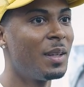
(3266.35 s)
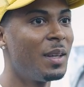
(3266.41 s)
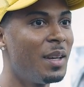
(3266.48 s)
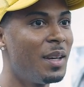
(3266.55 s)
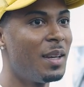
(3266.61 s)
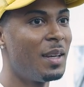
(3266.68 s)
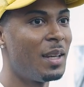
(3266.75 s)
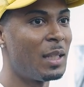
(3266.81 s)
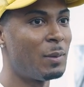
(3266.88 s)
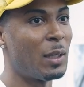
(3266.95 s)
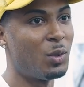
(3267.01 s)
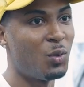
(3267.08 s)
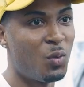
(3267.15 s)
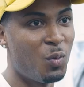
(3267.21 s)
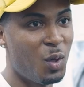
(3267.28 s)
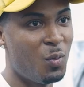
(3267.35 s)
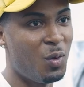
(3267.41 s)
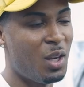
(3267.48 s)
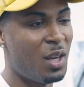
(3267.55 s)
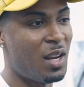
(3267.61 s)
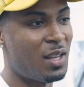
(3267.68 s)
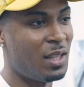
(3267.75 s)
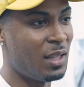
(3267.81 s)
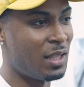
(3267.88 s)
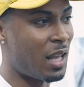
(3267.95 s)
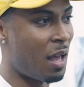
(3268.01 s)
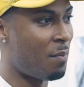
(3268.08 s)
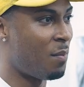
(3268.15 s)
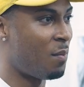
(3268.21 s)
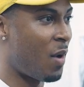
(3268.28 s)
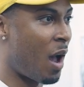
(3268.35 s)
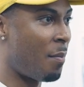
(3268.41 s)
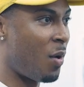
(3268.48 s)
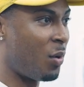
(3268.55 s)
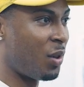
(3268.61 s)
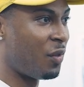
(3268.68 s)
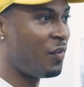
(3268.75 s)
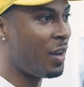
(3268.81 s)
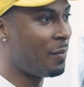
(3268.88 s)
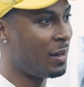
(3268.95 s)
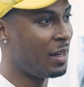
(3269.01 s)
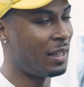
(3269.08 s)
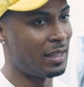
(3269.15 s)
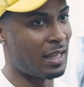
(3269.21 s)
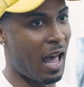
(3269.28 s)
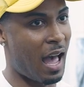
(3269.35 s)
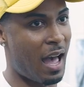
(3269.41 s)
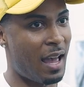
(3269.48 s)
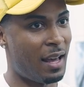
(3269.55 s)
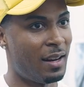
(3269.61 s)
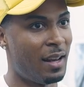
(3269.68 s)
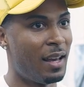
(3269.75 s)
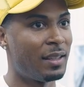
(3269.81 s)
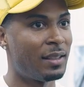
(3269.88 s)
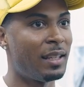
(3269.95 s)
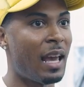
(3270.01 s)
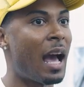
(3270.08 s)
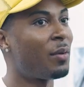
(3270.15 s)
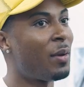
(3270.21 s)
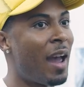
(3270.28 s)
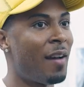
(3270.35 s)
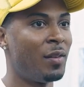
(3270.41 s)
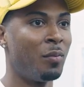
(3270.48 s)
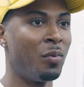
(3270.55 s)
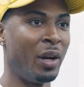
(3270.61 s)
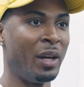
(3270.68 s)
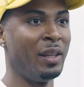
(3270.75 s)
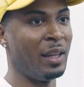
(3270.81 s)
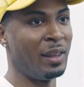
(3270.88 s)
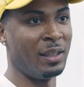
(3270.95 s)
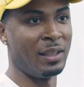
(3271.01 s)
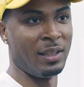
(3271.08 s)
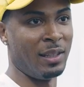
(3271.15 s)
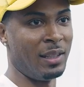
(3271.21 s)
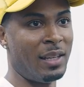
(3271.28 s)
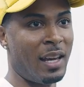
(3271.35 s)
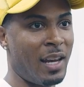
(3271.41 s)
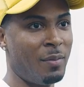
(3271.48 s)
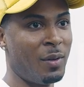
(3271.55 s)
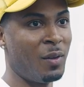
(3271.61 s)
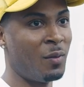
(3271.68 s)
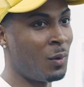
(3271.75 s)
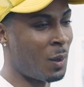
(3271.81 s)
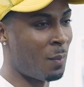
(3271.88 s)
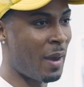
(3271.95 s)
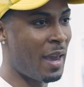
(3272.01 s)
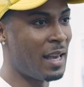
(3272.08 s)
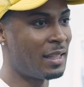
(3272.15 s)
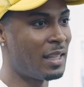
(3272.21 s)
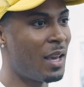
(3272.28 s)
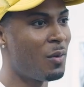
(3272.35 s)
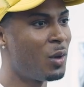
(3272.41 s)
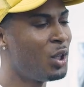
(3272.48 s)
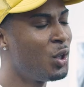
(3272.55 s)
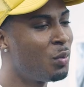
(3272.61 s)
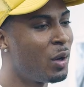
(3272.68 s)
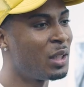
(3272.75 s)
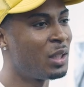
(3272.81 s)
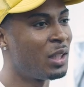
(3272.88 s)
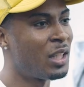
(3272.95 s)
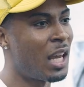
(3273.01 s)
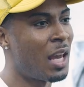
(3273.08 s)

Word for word: Wow. Especially with me being, see, because I'm on the feminine side. See, I don't have to bring nothing to the table. When a man say, what do you bring to